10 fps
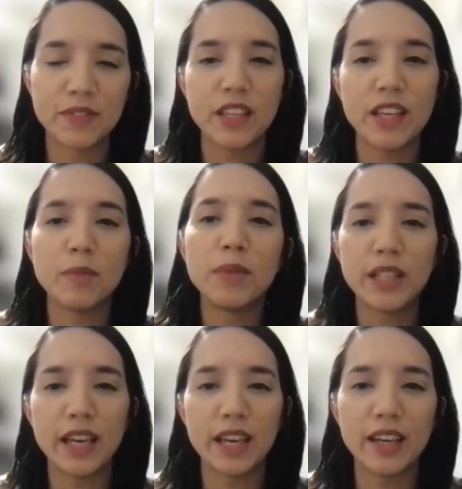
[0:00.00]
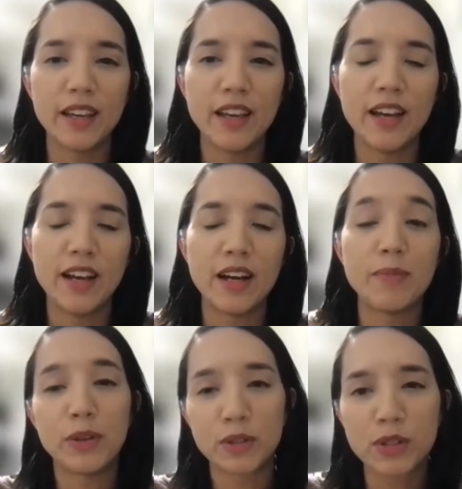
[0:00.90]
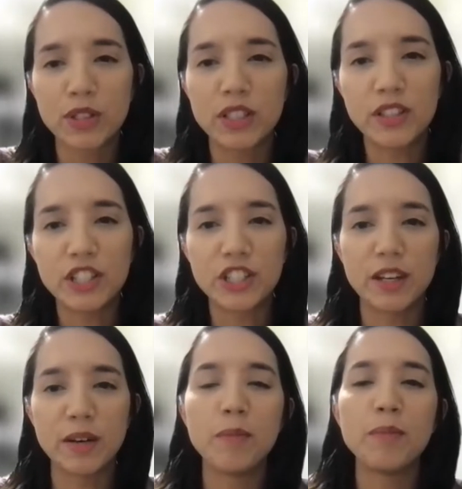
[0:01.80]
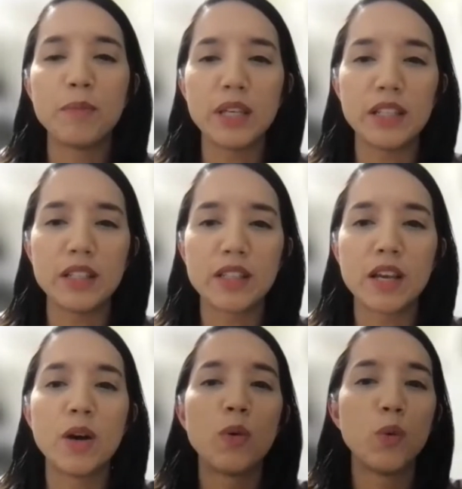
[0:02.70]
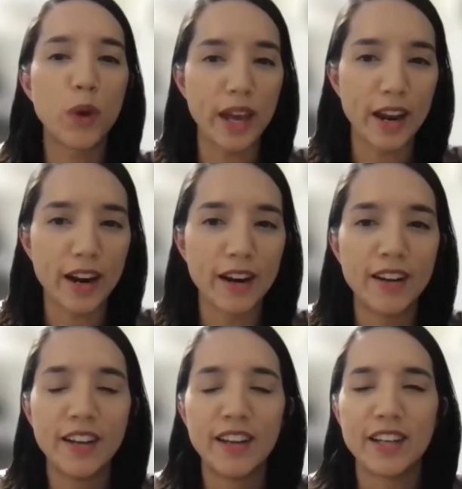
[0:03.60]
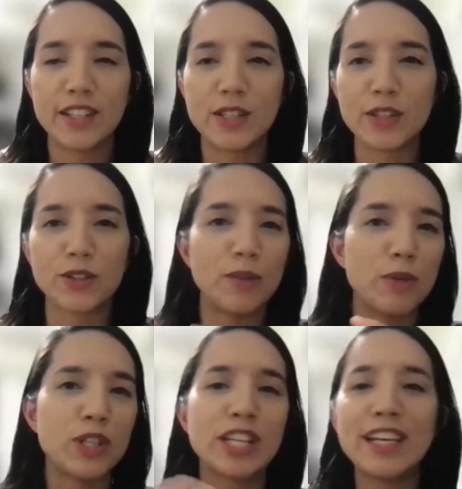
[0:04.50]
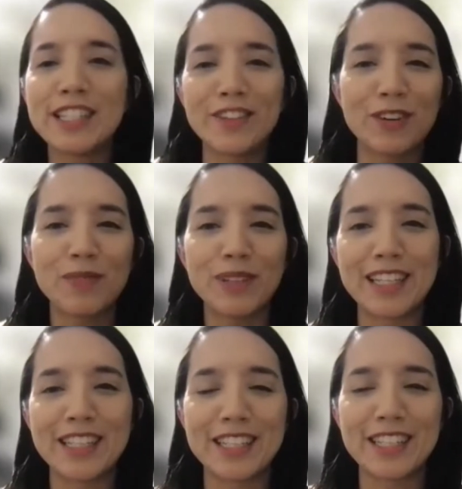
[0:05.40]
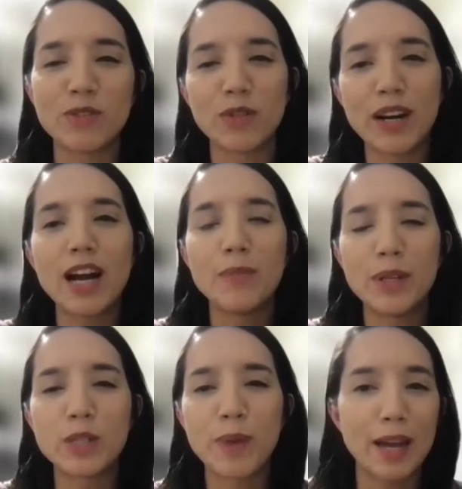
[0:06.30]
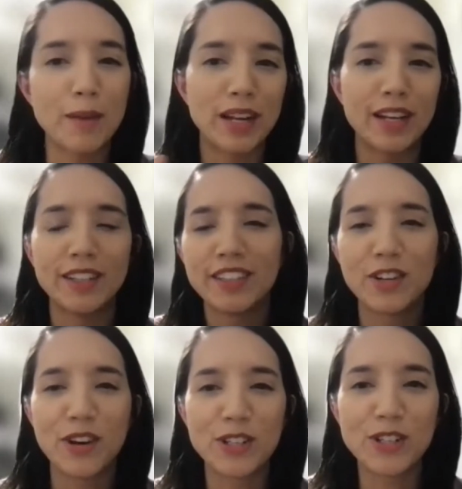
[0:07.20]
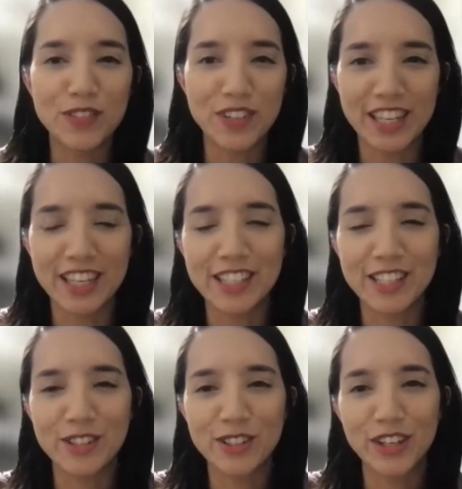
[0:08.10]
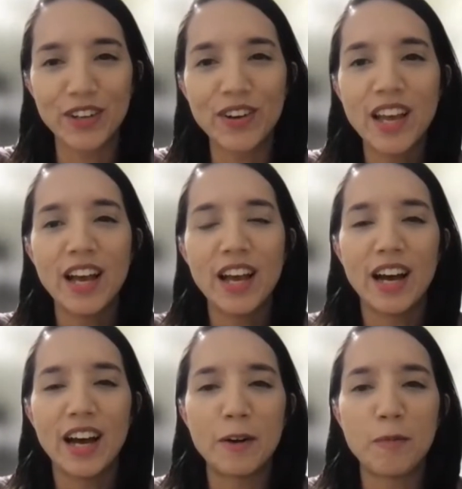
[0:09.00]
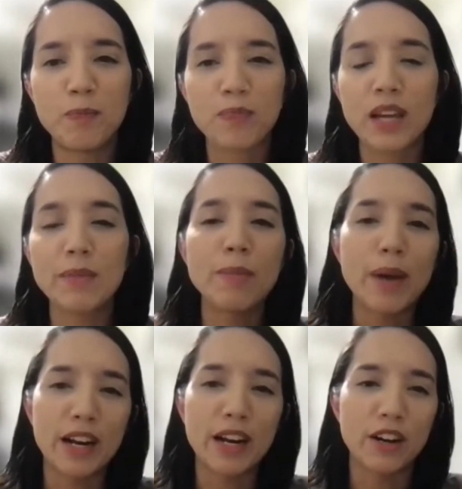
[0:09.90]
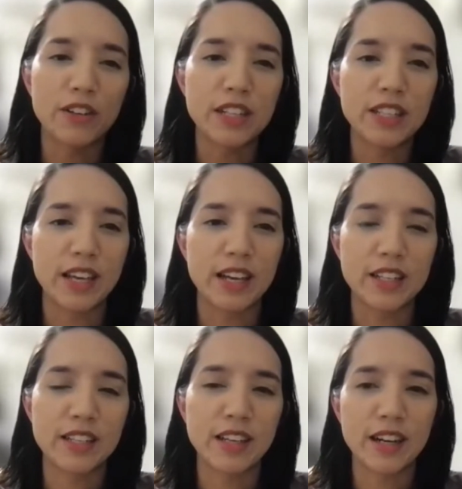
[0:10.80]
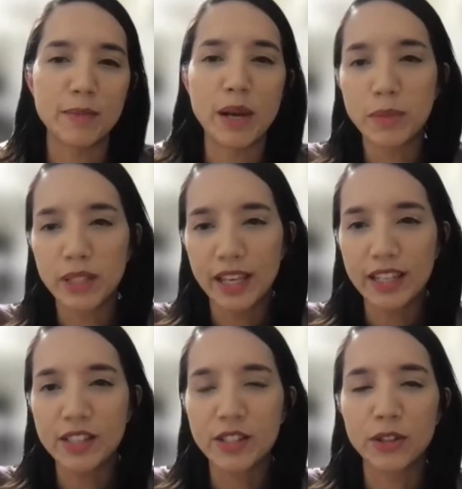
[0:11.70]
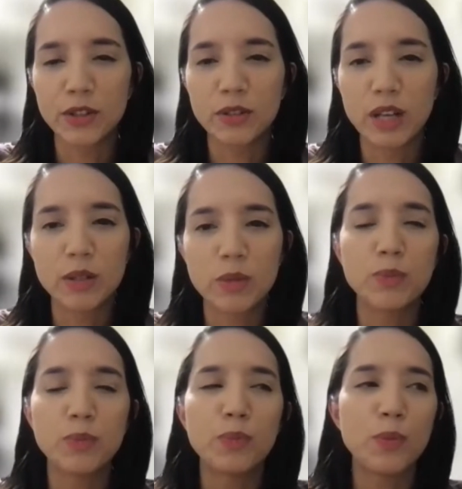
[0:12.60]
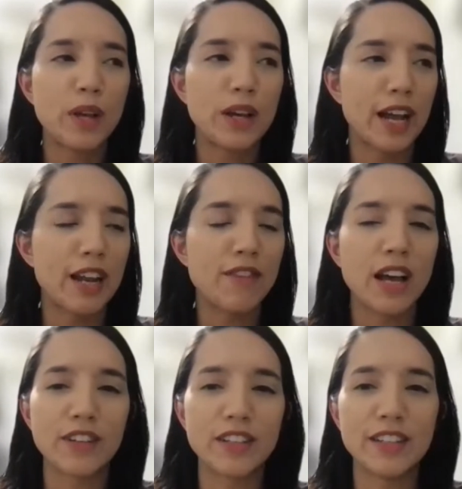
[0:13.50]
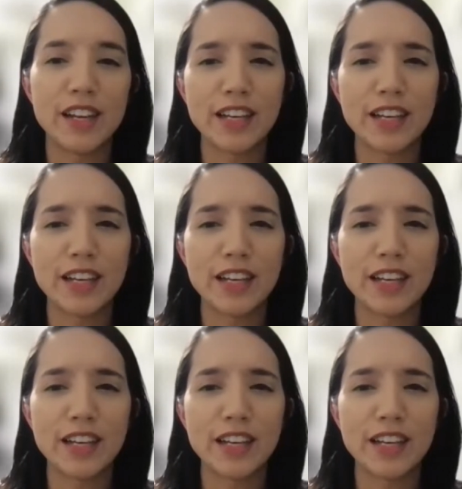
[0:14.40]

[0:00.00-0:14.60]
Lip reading: in Malay and also Indonesian means where. And so I'm usually in different places. Well, right now I'm in Japan, but I do different things in Tokyo. And my background is that I'm Malay. So I was kind of have in